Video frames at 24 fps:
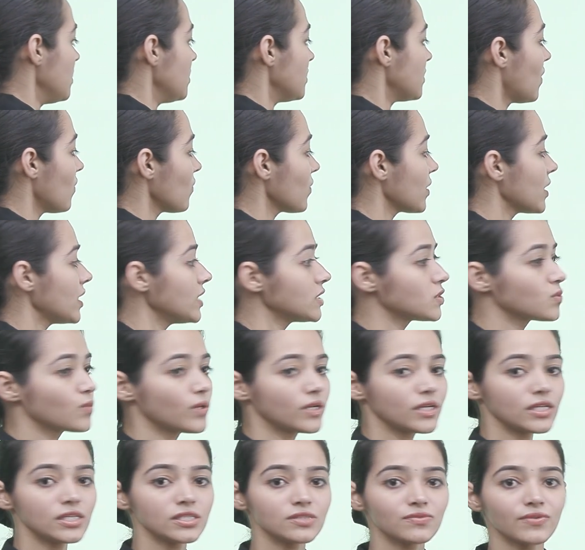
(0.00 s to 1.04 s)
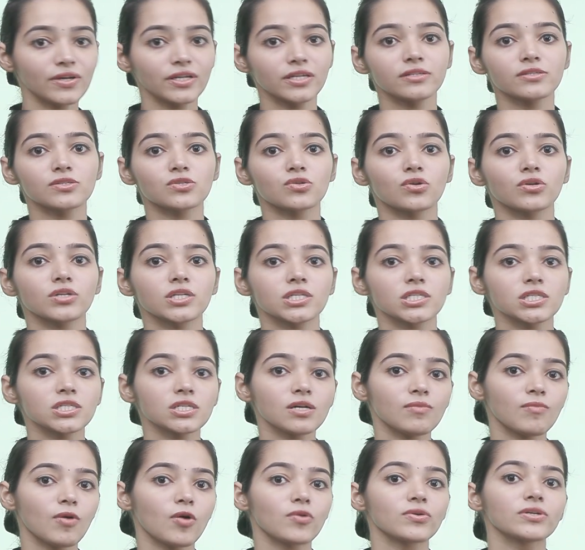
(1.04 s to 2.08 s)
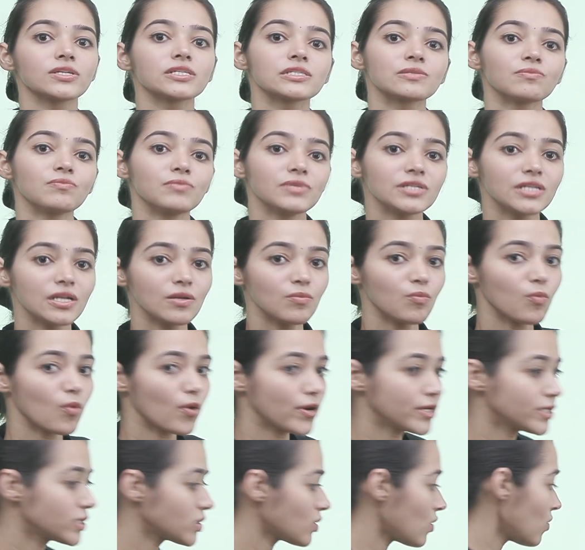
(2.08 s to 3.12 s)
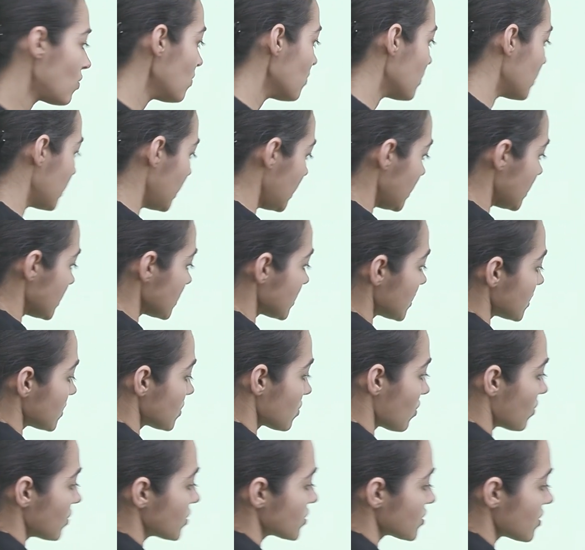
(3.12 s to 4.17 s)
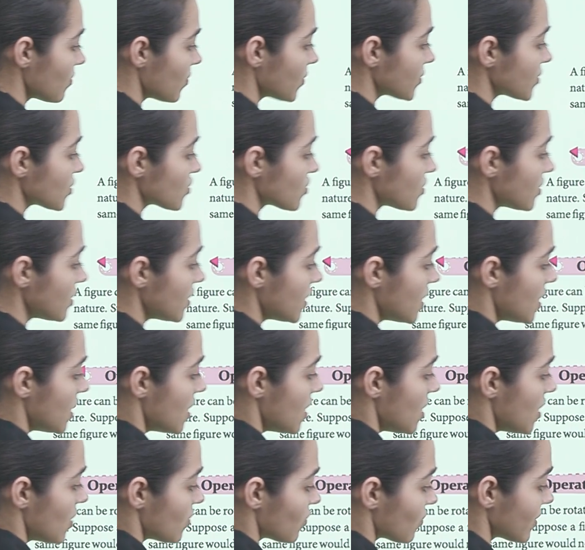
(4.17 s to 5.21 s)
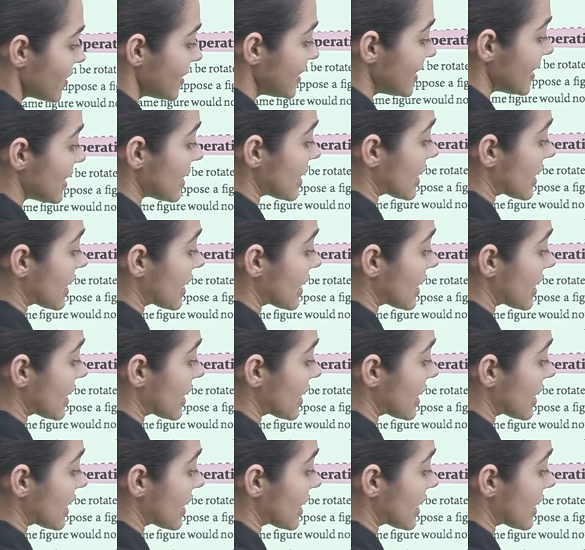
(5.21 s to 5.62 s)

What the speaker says: Now case 1 is when it is rotated about its middle point O. It is its original position, rotated at